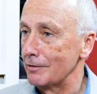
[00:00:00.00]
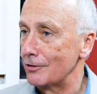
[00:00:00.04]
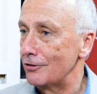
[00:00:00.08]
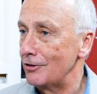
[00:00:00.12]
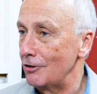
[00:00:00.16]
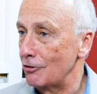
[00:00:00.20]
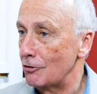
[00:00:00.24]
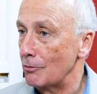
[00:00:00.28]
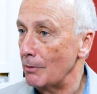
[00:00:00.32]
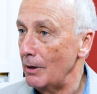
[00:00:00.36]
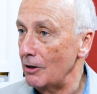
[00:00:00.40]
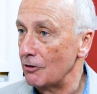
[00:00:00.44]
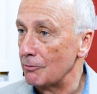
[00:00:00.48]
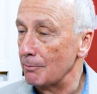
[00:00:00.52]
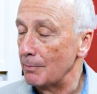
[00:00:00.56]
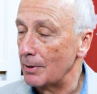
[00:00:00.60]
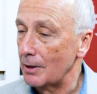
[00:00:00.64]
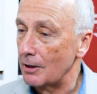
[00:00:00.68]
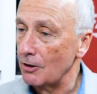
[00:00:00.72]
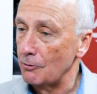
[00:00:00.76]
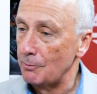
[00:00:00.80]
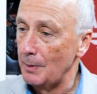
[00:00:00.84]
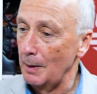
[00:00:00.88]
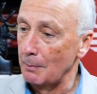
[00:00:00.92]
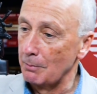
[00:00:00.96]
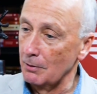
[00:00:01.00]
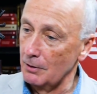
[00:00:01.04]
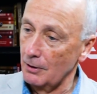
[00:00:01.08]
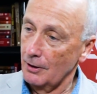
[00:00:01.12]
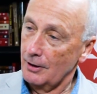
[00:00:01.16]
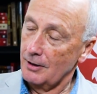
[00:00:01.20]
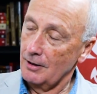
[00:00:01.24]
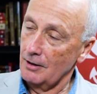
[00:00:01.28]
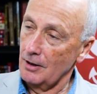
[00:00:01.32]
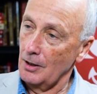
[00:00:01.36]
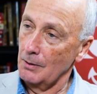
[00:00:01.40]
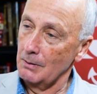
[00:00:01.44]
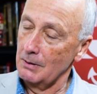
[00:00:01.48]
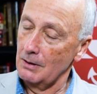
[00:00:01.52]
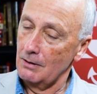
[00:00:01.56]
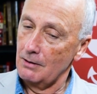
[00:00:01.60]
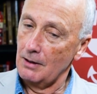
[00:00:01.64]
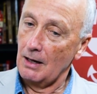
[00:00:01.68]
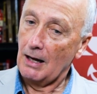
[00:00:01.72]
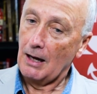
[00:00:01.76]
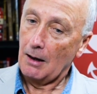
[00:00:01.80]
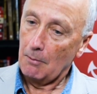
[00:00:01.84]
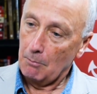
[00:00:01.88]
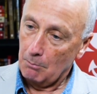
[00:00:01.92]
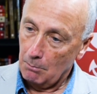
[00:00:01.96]
a situation because people look at you and
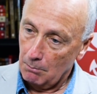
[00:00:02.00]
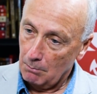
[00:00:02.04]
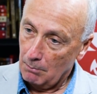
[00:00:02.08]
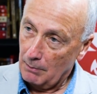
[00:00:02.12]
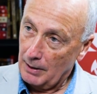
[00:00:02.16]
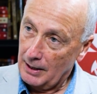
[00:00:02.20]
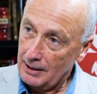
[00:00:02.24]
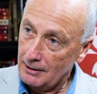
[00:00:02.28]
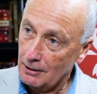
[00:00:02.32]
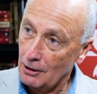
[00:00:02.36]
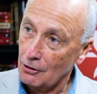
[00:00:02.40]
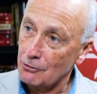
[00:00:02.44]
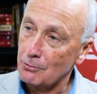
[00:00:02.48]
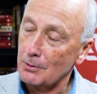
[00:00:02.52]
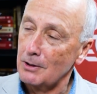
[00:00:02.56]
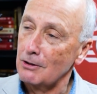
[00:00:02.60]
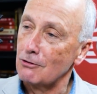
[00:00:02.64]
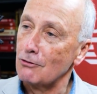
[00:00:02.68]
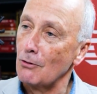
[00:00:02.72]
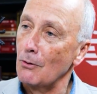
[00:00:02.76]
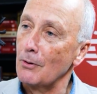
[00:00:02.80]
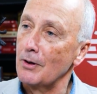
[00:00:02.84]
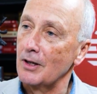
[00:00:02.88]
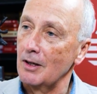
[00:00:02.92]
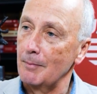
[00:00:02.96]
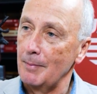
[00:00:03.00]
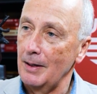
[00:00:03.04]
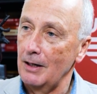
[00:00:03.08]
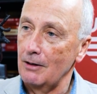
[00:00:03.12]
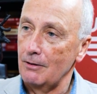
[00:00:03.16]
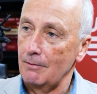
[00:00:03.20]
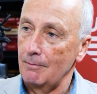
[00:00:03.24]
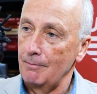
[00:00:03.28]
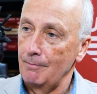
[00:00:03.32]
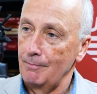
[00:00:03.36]
think, he knows what he's talking about.